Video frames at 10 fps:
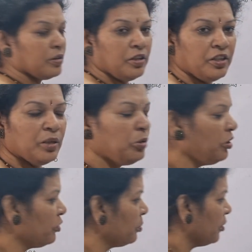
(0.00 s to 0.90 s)
three
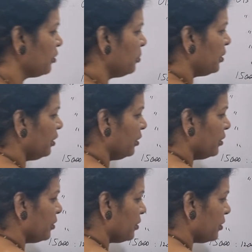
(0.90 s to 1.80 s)
table is possible, na?
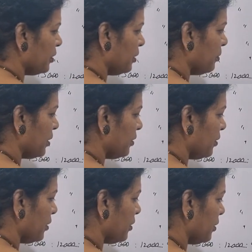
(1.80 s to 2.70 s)
3 1
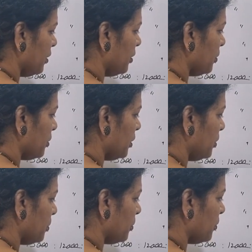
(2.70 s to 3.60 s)
the 3,
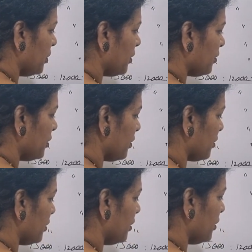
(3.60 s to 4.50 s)
3 2 the
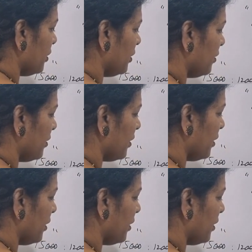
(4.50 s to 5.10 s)
6, 3 3 the